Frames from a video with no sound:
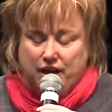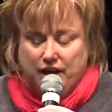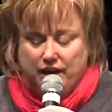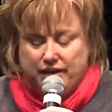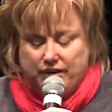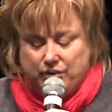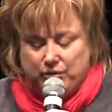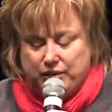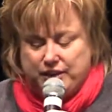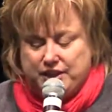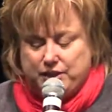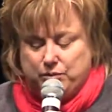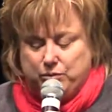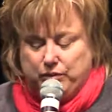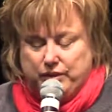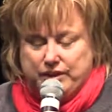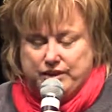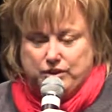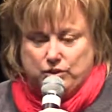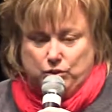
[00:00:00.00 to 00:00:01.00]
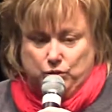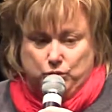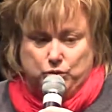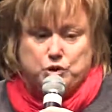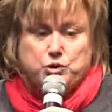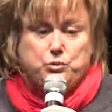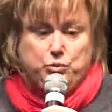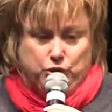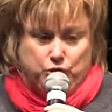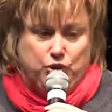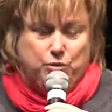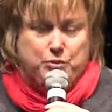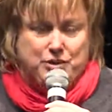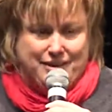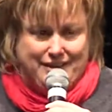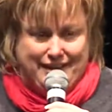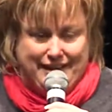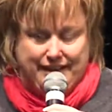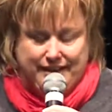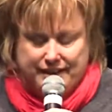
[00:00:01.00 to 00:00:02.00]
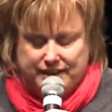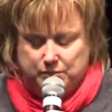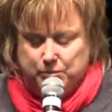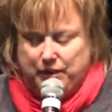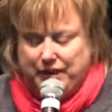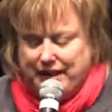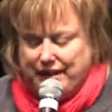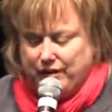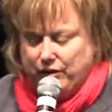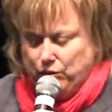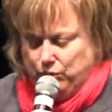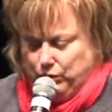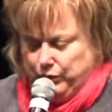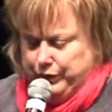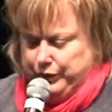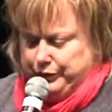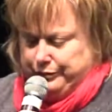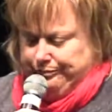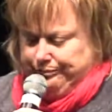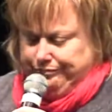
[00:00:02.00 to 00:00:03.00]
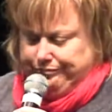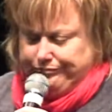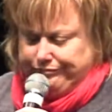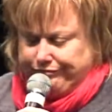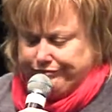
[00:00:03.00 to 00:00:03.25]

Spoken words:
and the rest were in schools, predominantly in this part of the world.